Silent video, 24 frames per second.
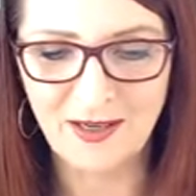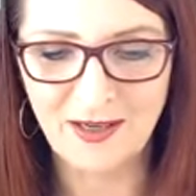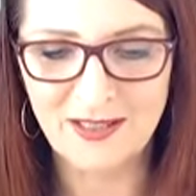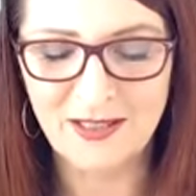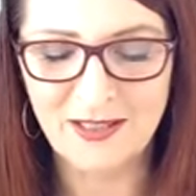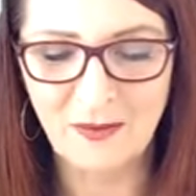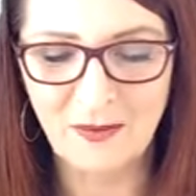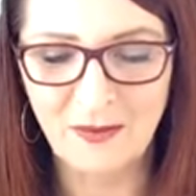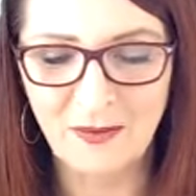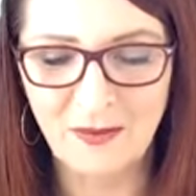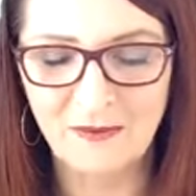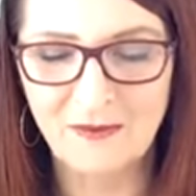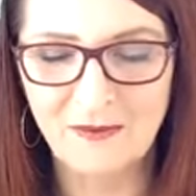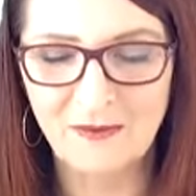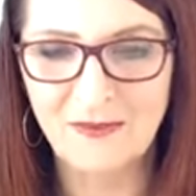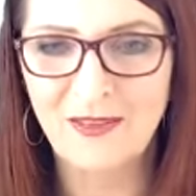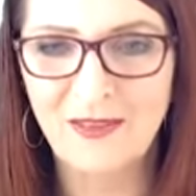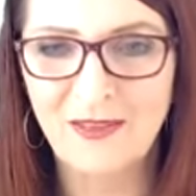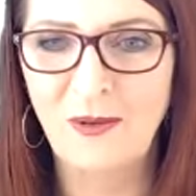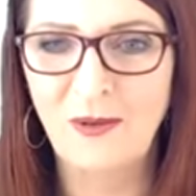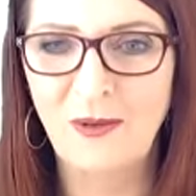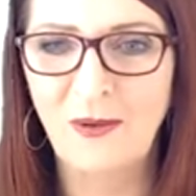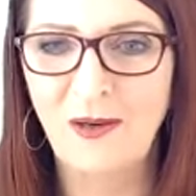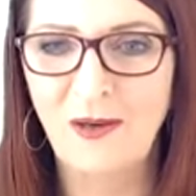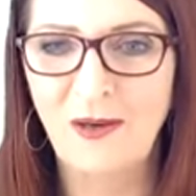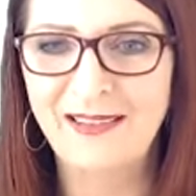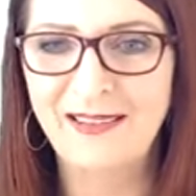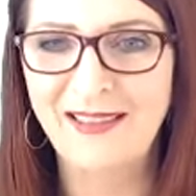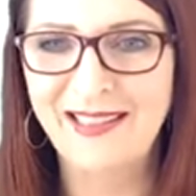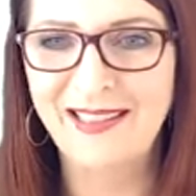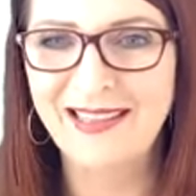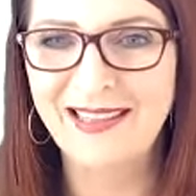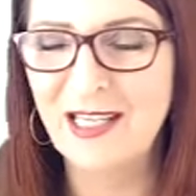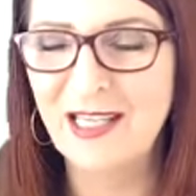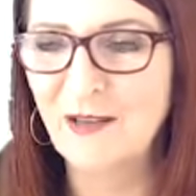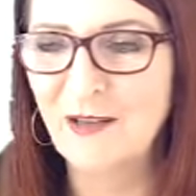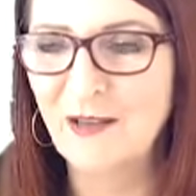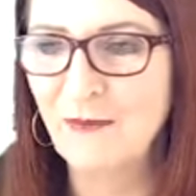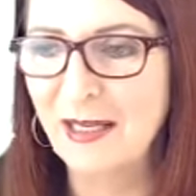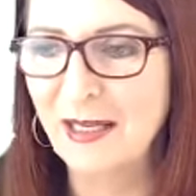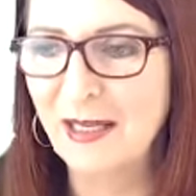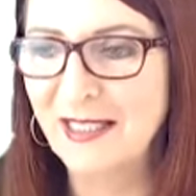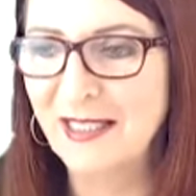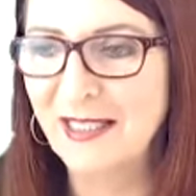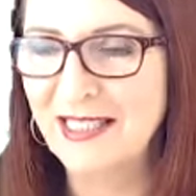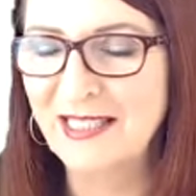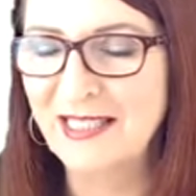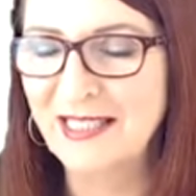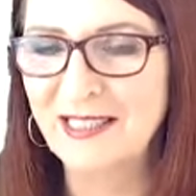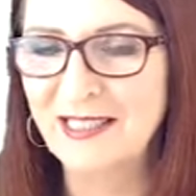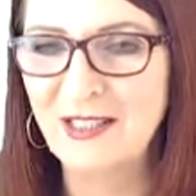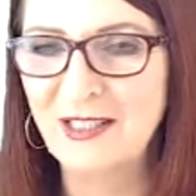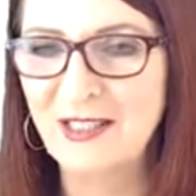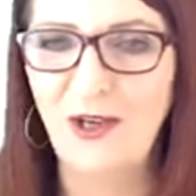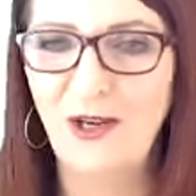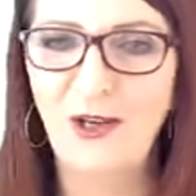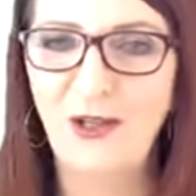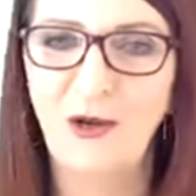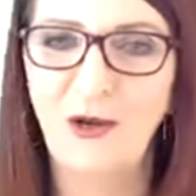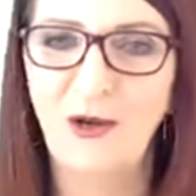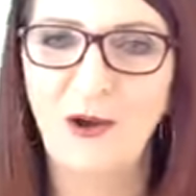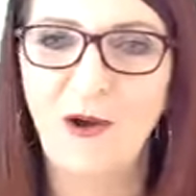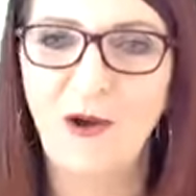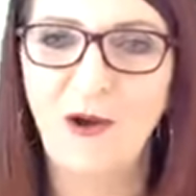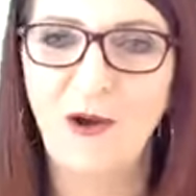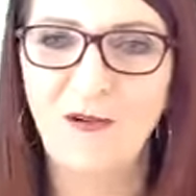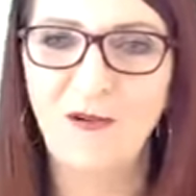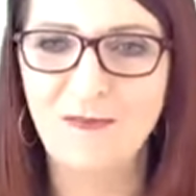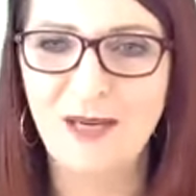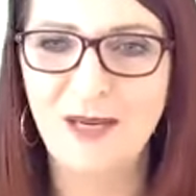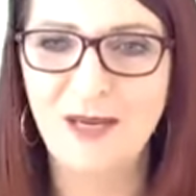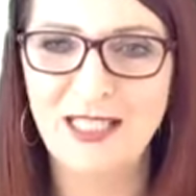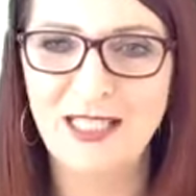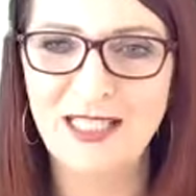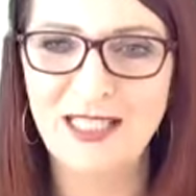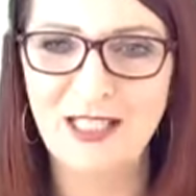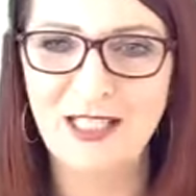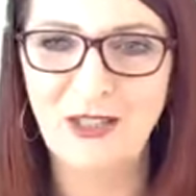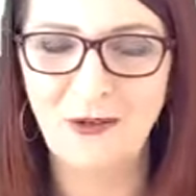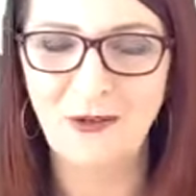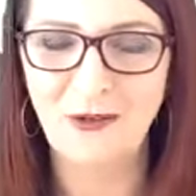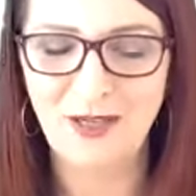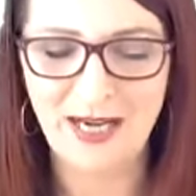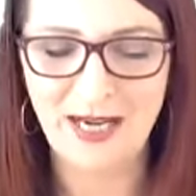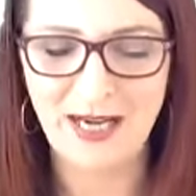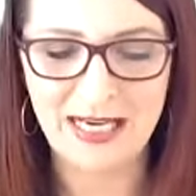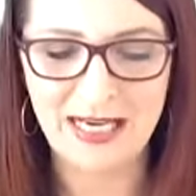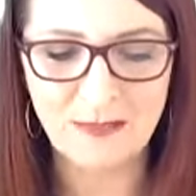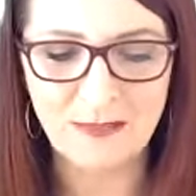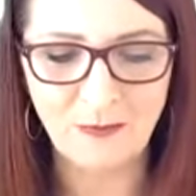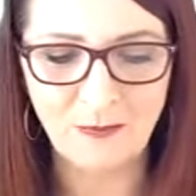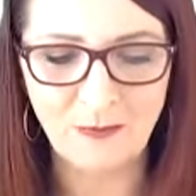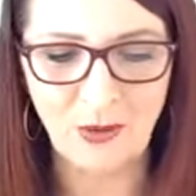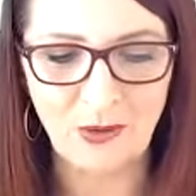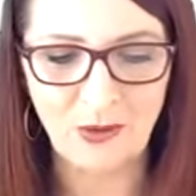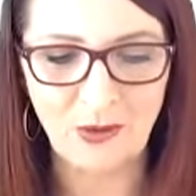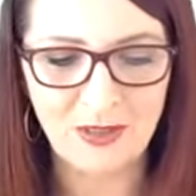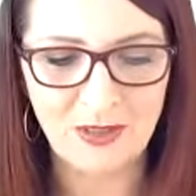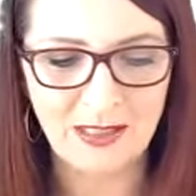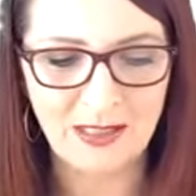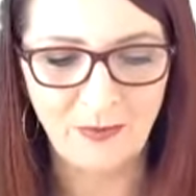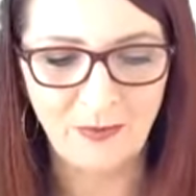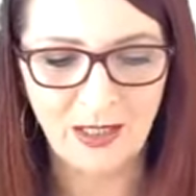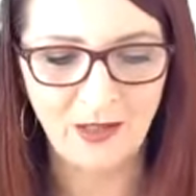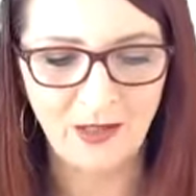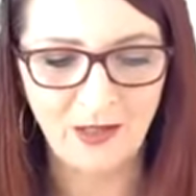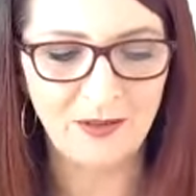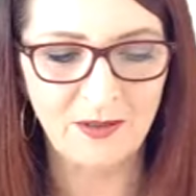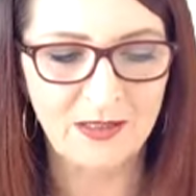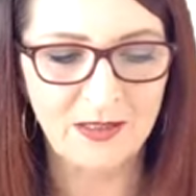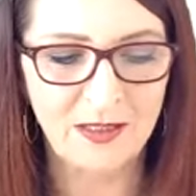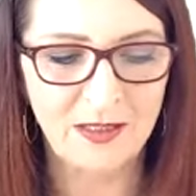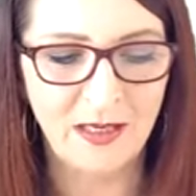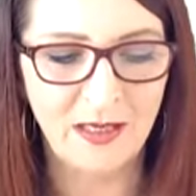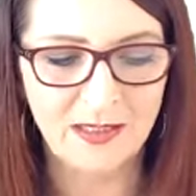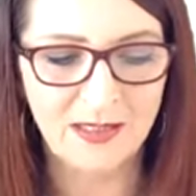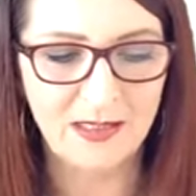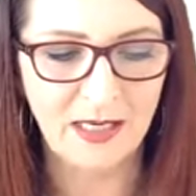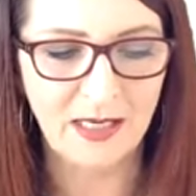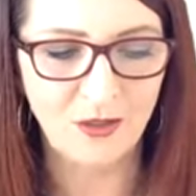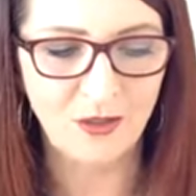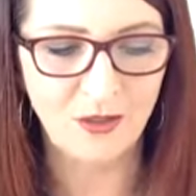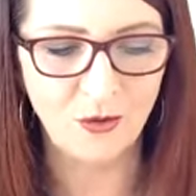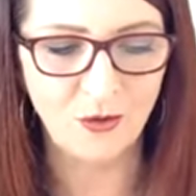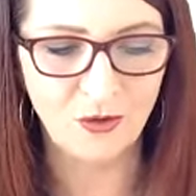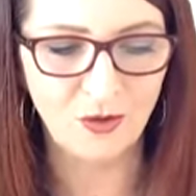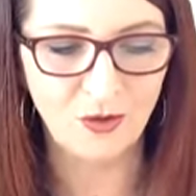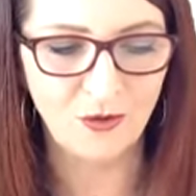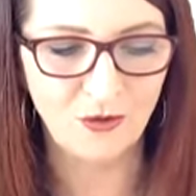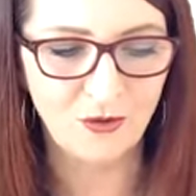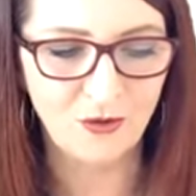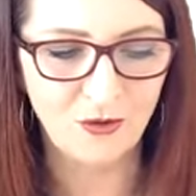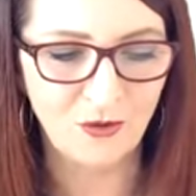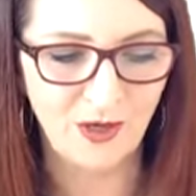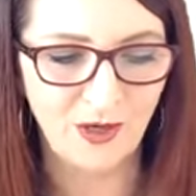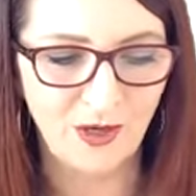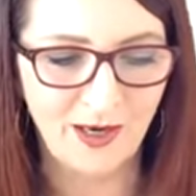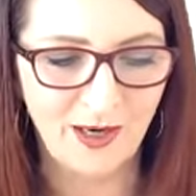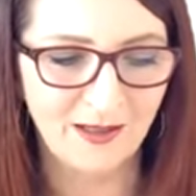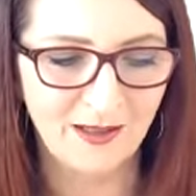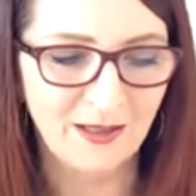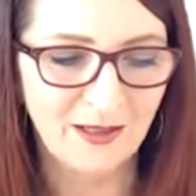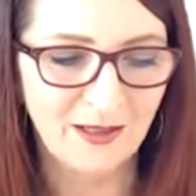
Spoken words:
So, you know, I think of medicine, you know, like a cough medicine or an aspirin or something, not a Schedule II drug.